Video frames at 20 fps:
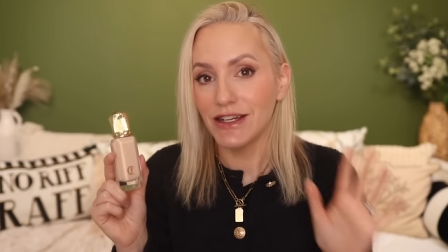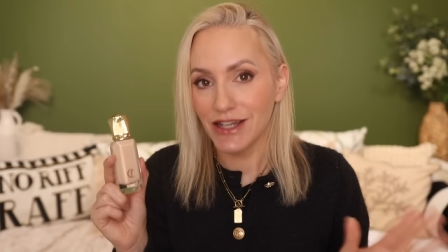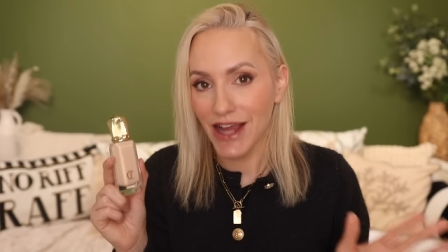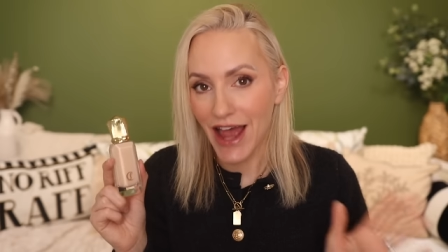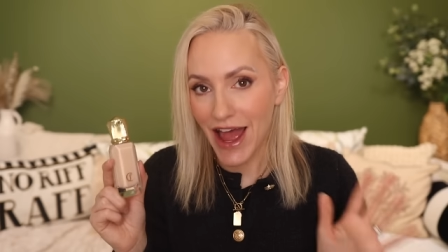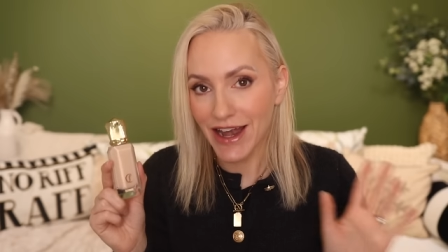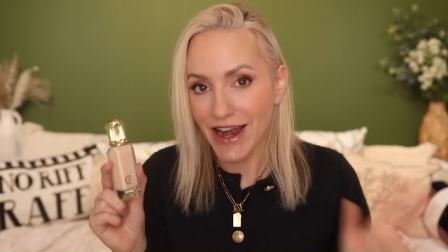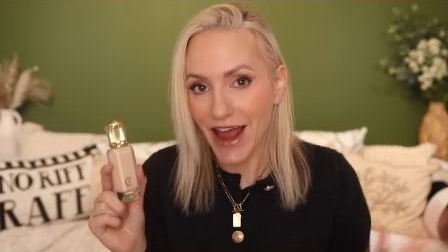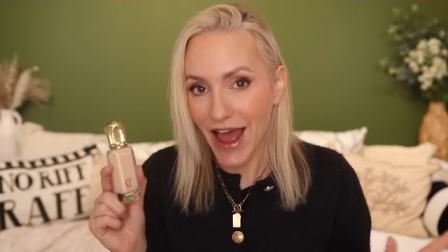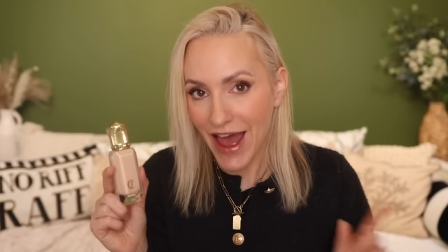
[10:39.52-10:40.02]

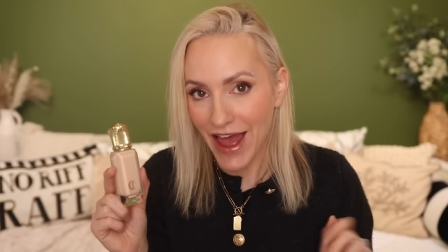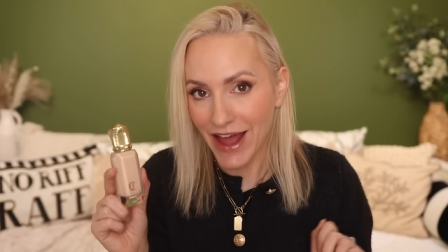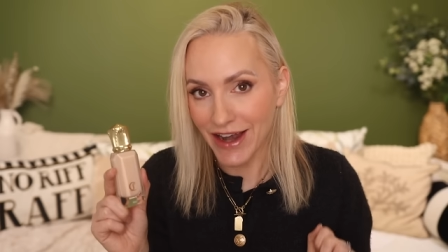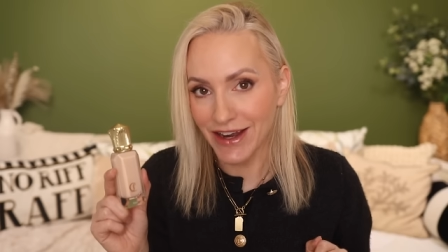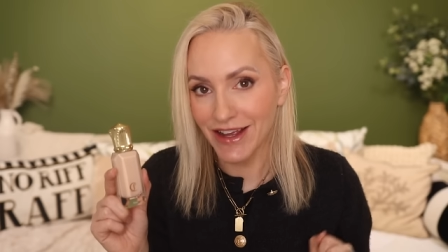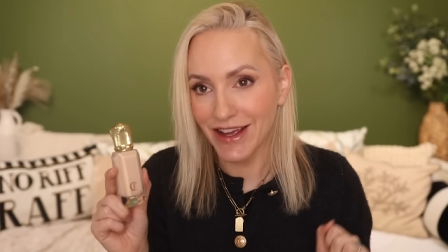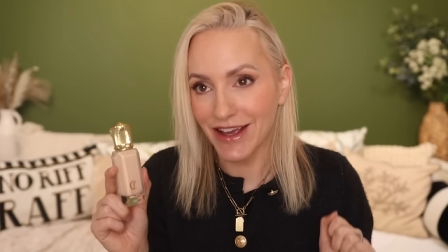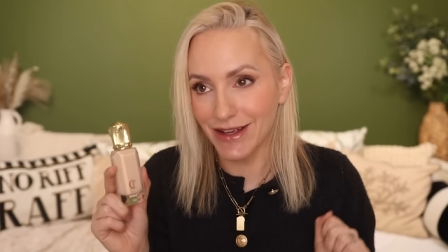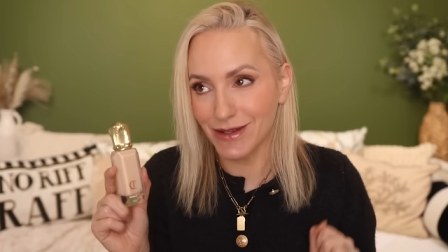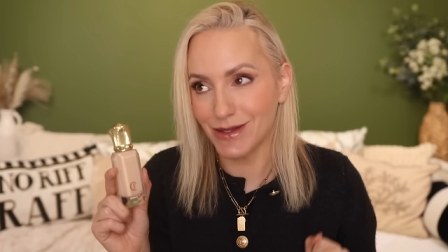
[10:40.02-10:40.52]

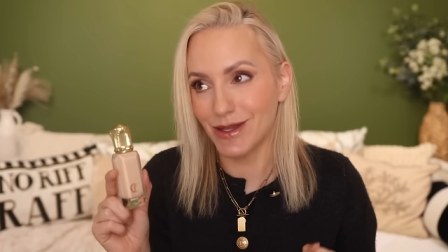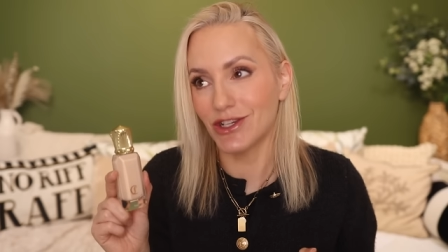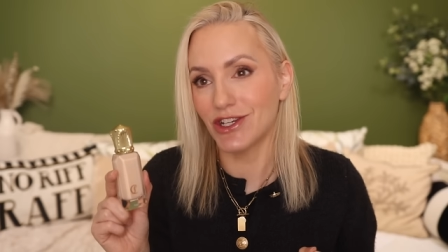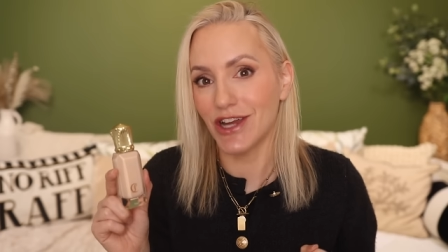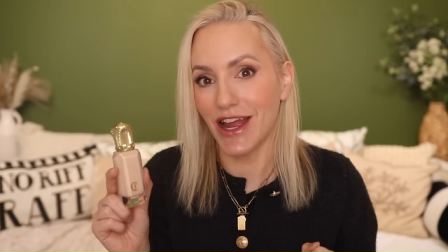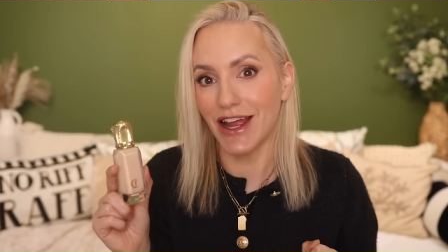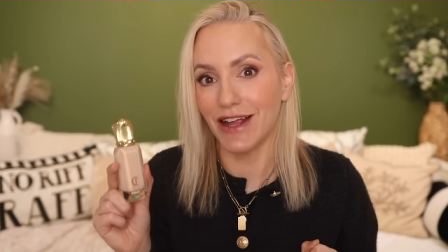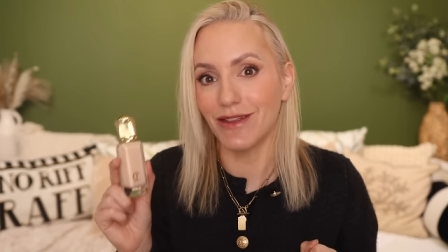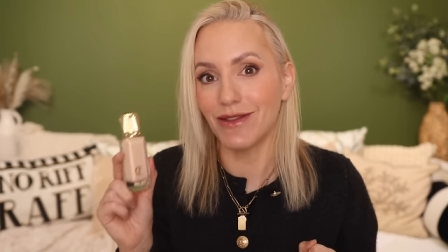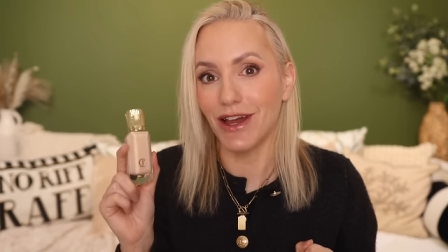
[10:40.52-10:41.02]
10N is the
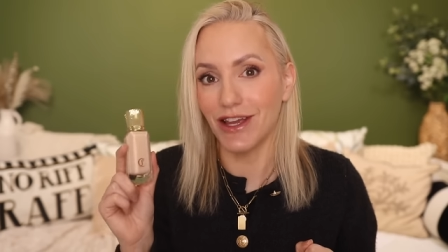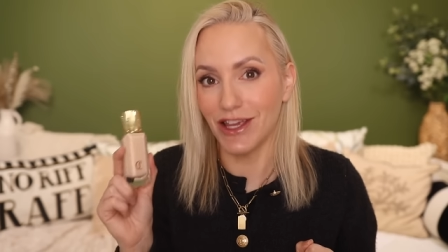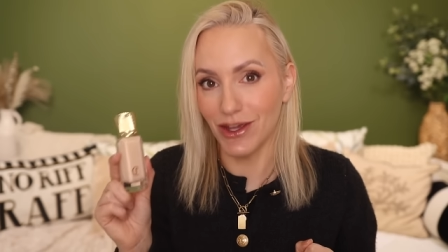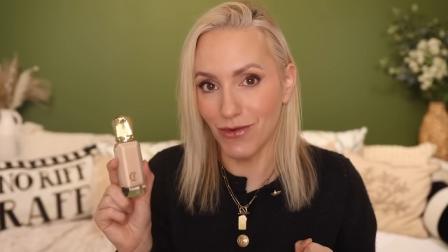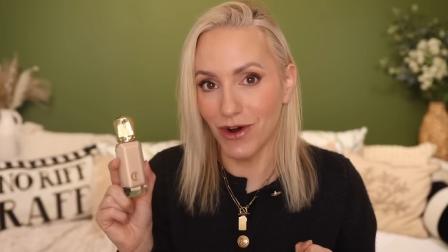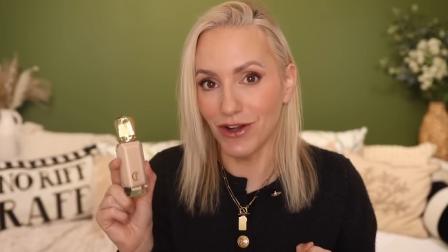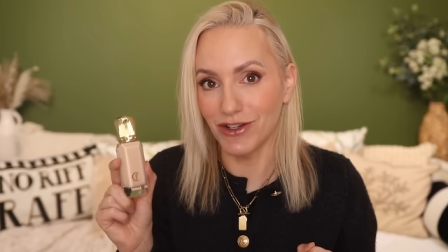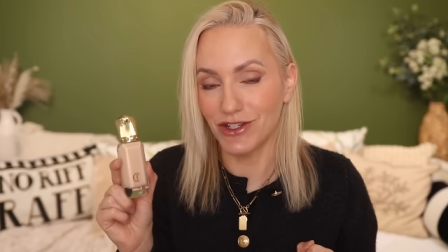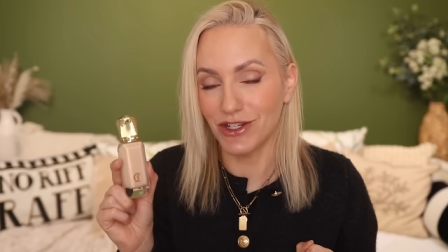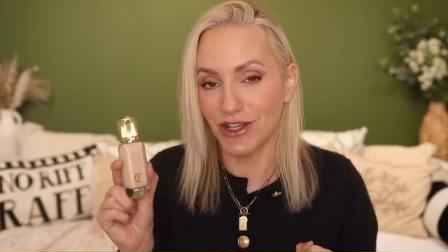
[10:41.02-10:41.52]
shade that you
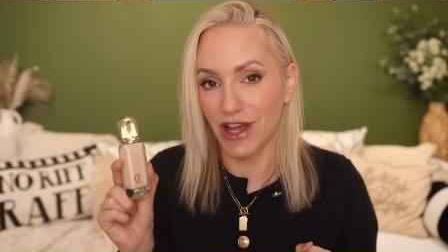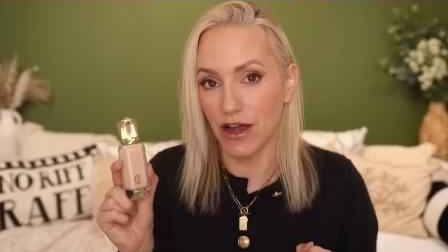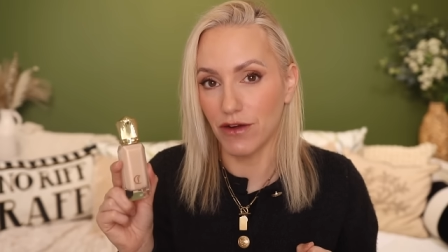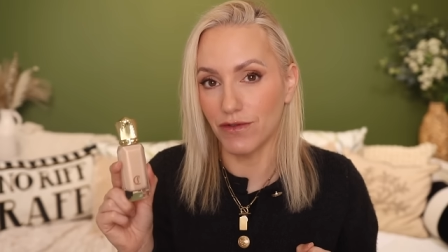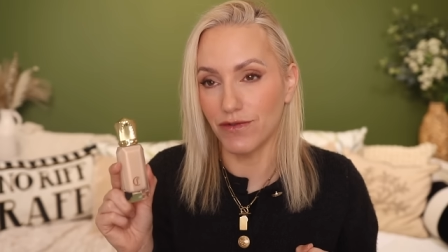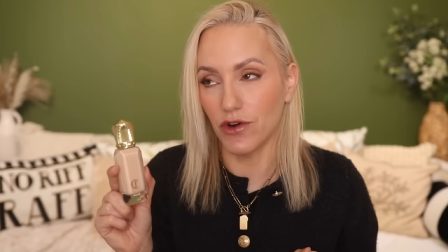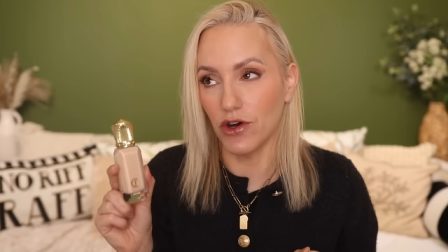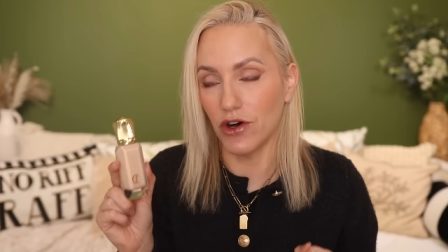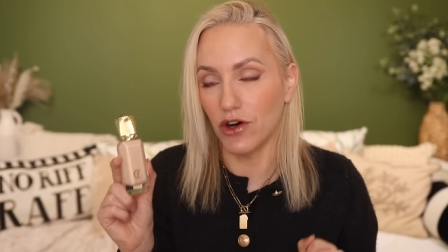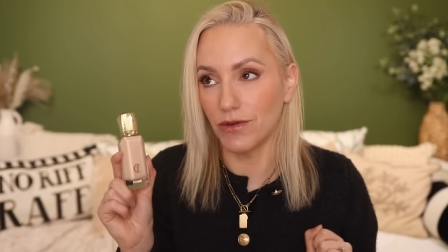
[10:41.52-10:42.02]
want to go
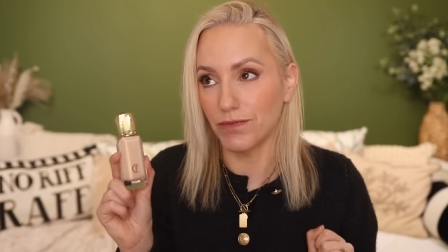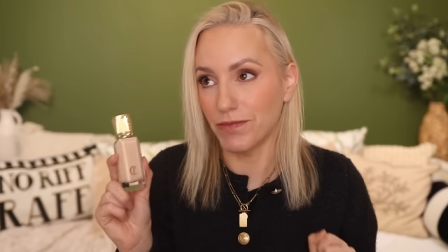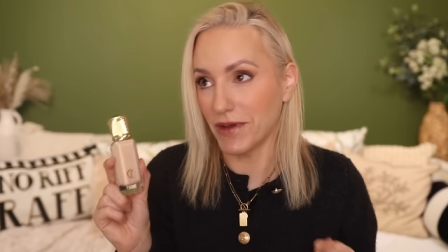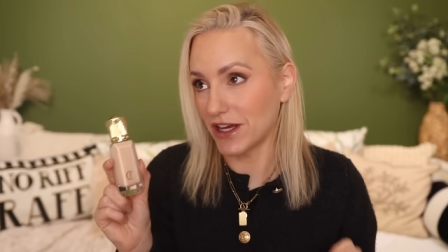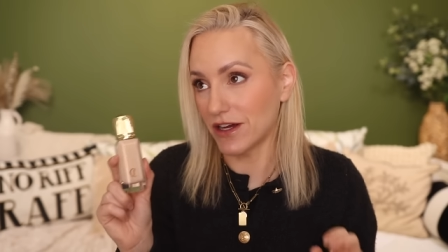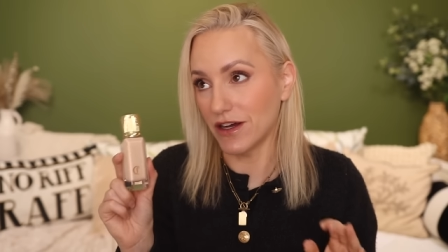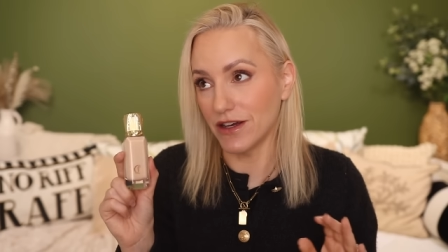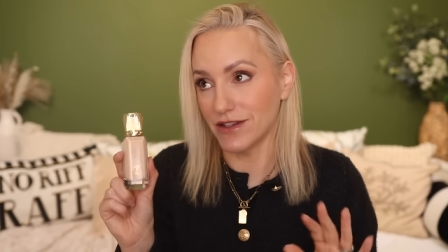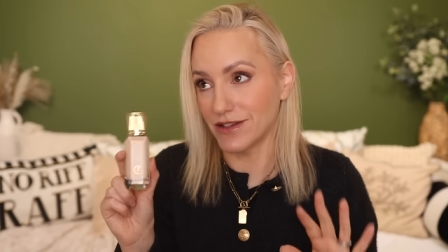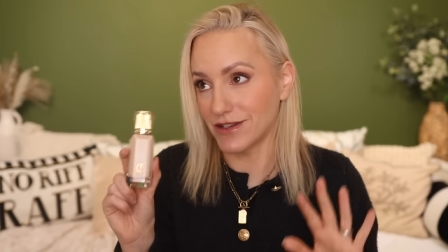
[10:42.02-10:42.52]
for
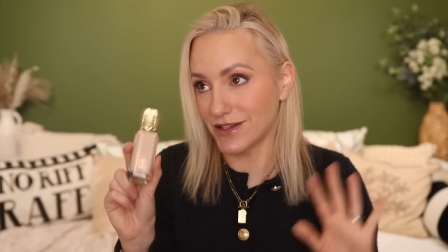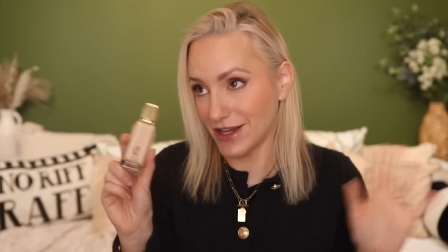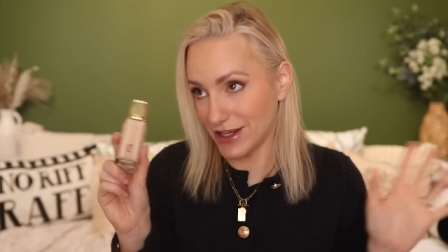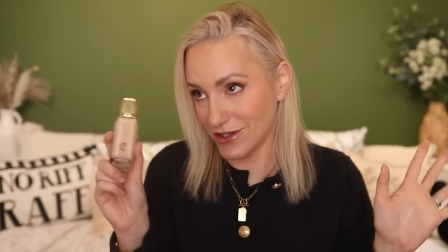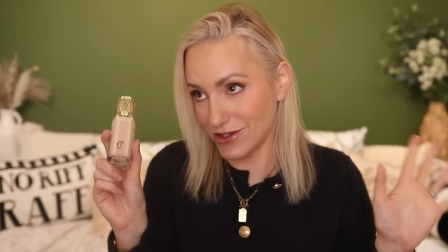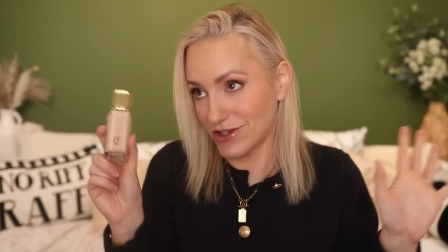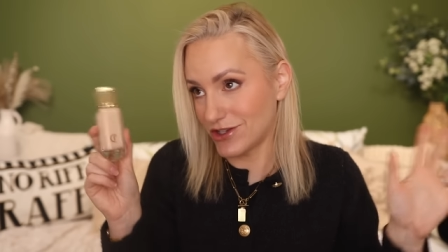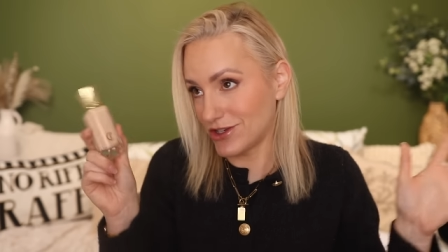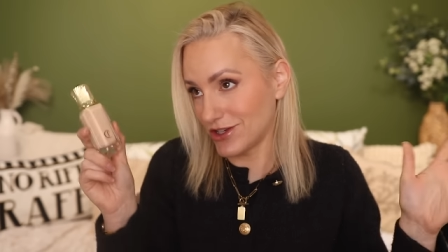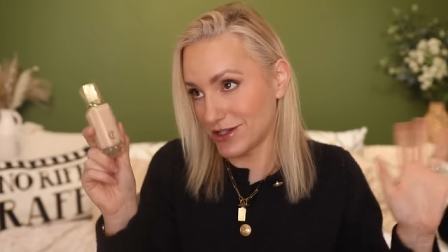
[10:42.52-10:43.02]
because
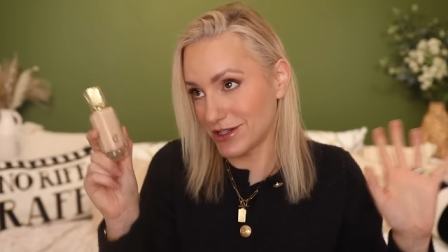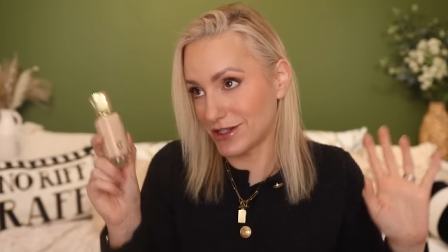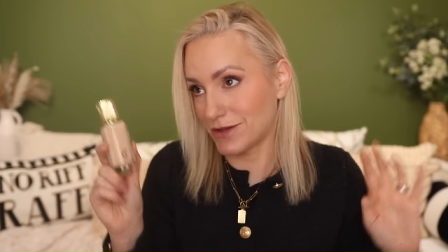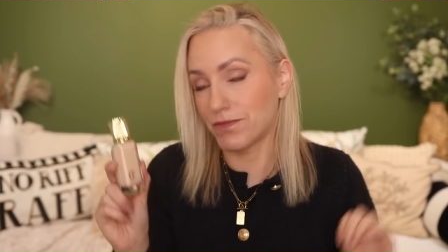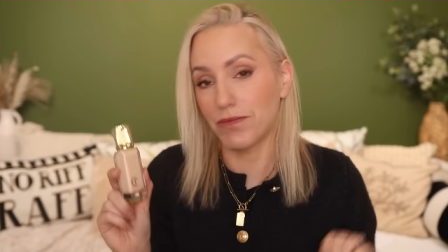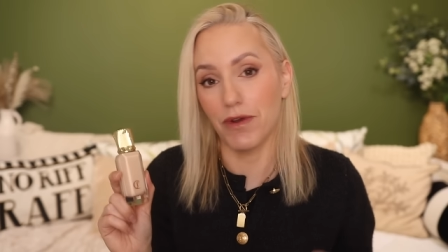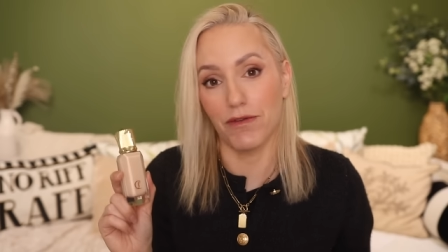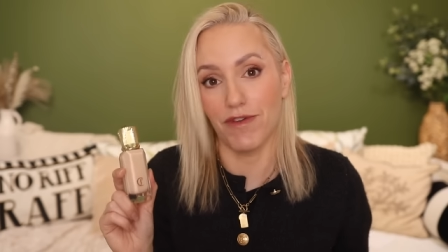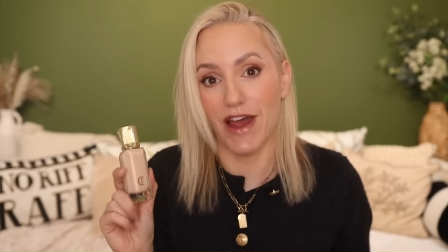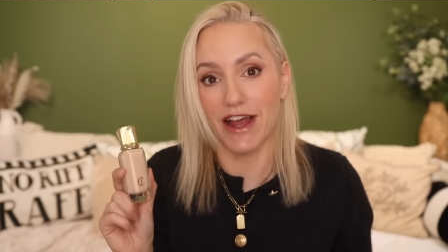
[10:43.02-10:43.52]
it's
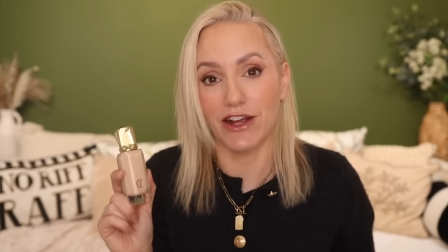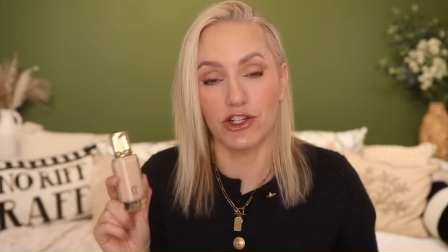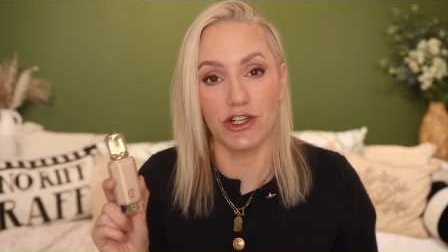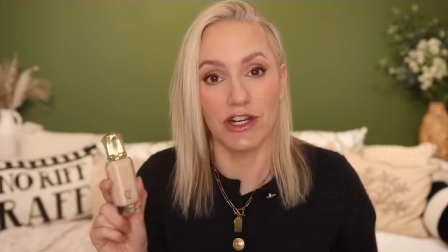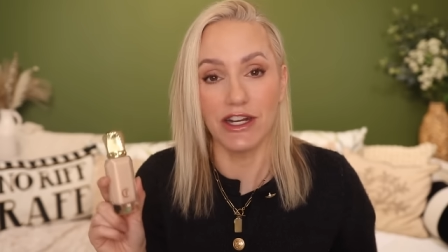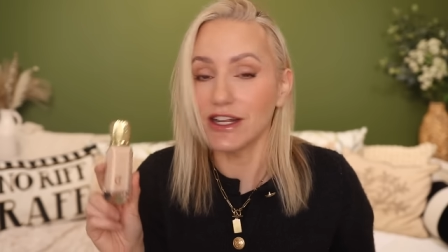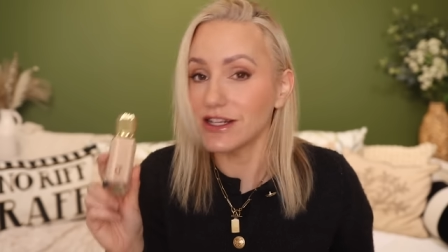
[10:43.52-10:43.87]
just perfection.